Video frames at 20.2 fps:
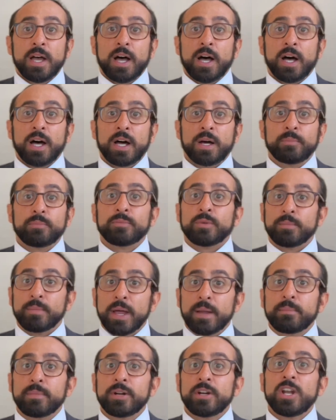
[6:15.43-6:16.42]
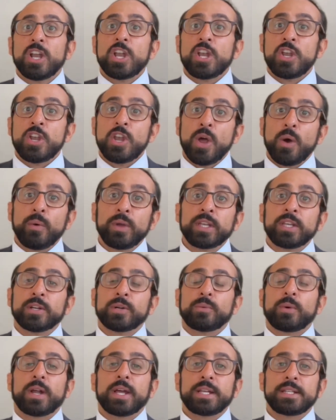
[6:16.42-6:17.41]
Remember, knowing your
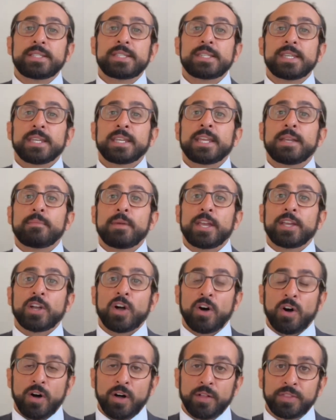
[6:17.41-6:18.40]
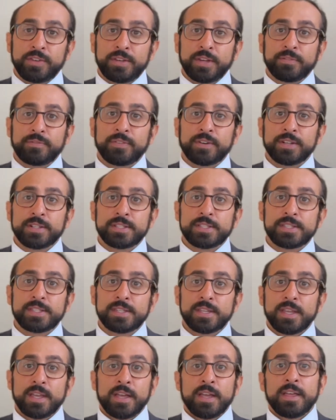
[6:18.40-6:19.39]
rights can make all the difference.
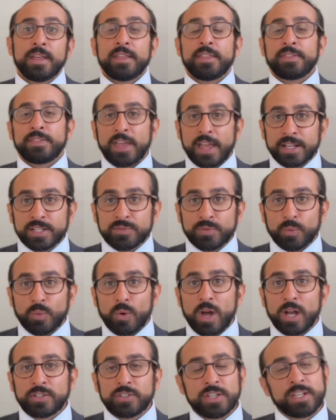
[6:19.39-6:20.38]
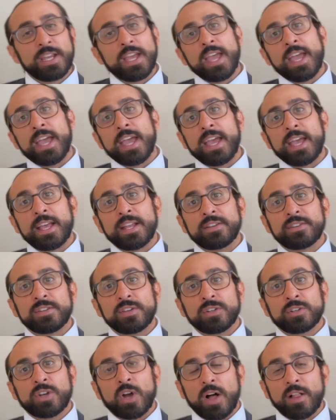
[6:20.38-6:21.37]
Thanks for watching, and
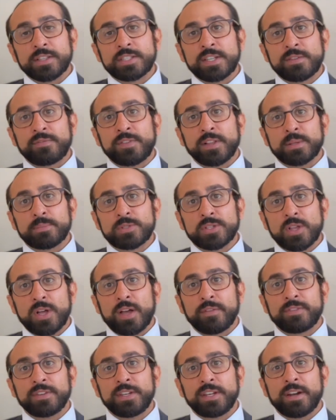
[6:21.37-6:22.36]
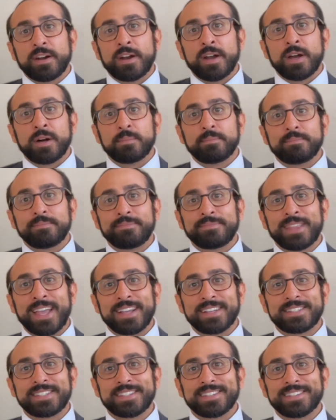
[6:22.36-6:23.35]
call us at Phillips Law if you need our help.
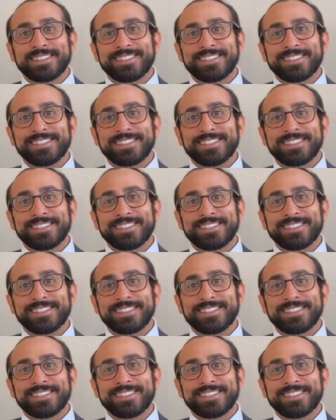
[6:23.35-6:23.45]
Thanks.